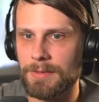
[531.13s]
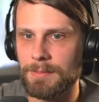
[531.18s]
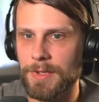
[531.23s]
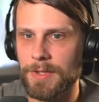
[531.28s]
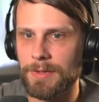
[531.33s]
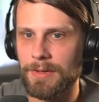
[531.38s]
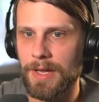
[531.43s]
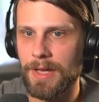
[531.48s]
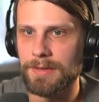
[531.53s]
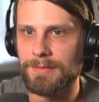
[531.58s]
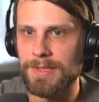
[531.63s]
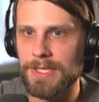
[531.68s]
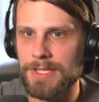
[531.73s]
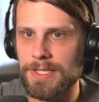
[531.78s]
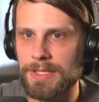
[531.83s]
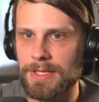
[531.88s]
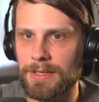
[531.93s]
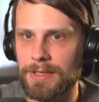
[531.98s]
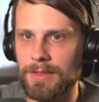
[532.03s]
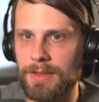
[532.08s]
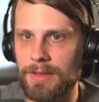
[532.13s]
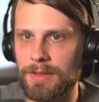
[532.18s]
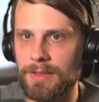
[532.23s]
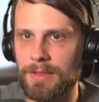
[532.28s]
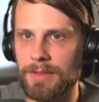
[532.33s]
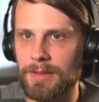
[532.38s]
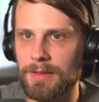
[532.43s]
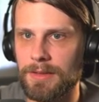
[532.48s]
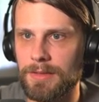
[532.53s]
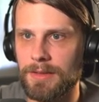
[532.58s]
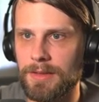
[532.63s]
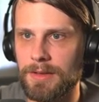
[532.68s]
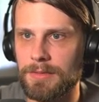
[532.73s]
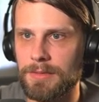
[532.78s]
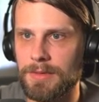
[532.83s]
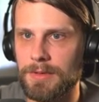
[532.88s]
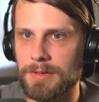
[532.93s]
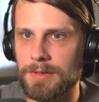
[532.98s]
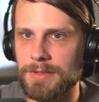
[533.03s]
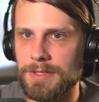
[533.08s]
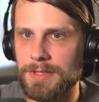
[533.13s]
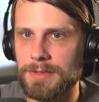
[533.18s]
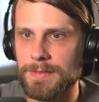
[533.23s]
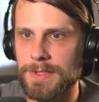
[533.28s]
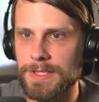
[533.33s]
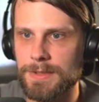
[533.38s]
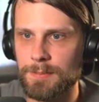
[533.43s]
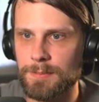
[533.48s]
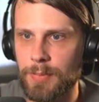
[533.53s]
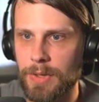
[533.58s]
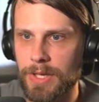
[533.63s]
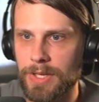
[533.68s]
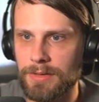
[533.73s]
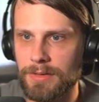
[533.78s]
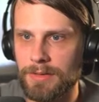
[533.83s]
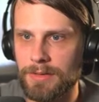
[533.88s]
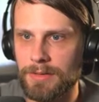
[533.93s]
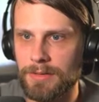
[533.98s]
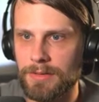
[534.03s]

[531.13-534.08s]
but obviously I think the Overgrown Tomb is better.